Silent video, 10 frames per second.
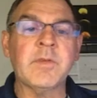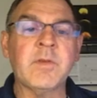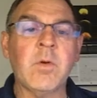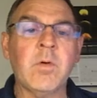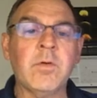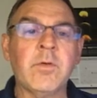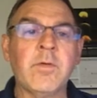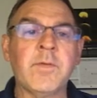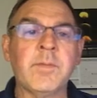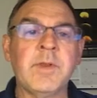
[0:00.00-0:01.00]

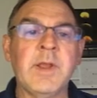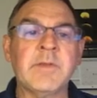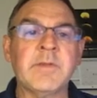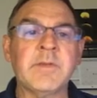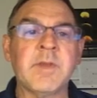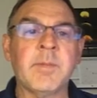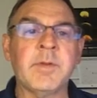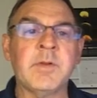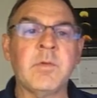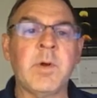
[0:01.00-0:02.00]
corridor from Texas up
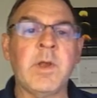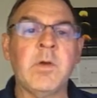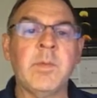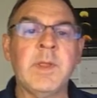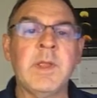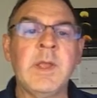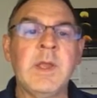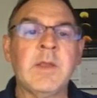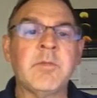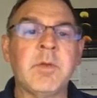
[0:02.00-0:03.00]
into Wyoming.
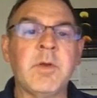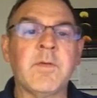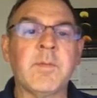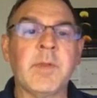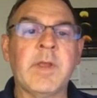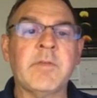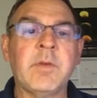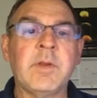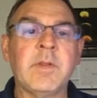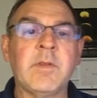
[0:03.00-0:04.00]
As we go from last
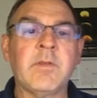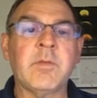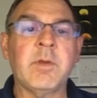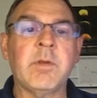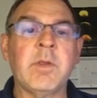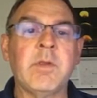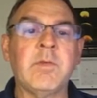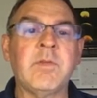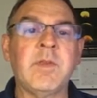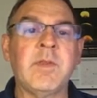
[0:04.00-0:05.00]
week to this week,
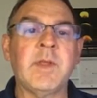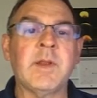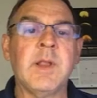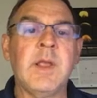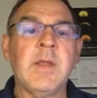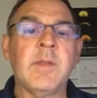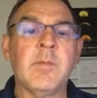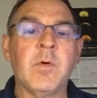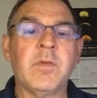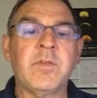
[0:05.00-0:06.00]
you see that the
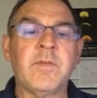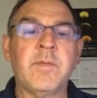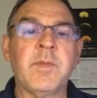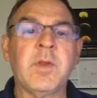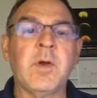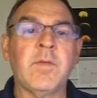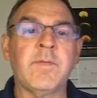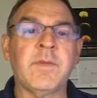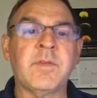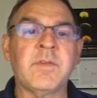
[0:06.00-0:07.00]
moisture from the
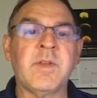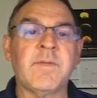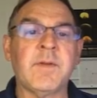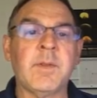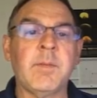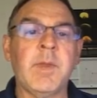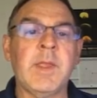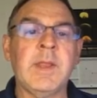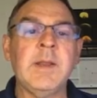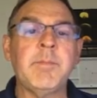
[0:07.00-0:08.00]
Gulf is definitely
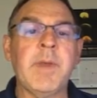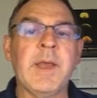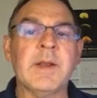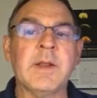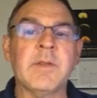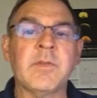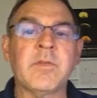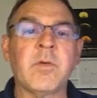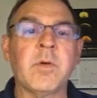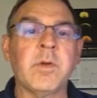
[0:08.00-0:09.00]
making an impact on
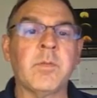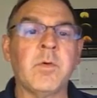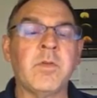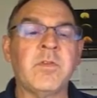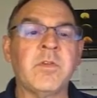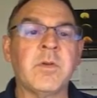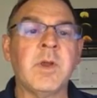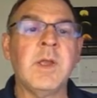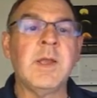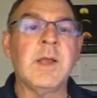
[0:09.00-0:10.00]
soil moisture
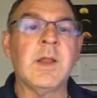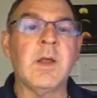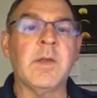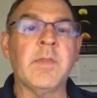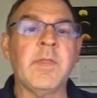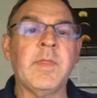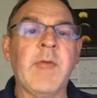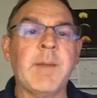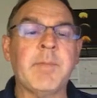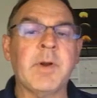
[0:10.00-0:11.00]
along
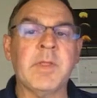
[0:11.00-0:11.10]
that part of the